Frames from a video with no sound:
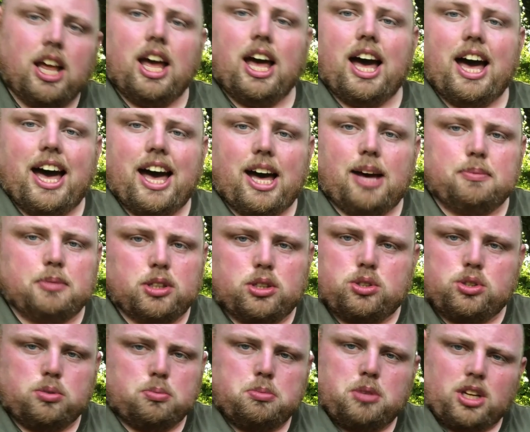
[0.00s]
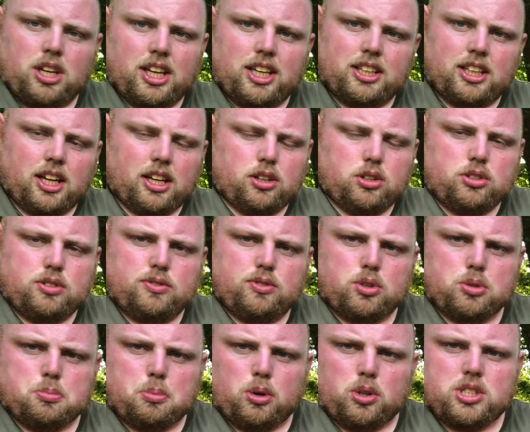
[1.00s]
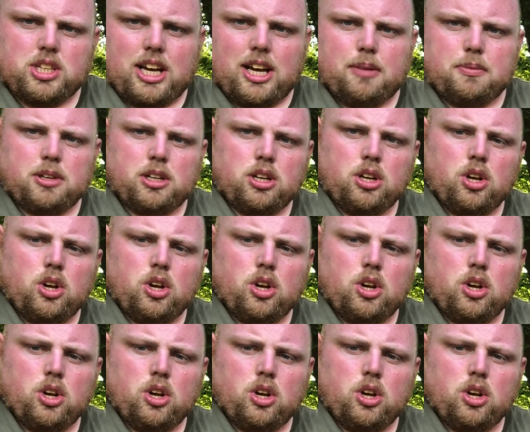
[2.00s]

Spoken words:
a hammock, something like that, because I've just bought a hammock.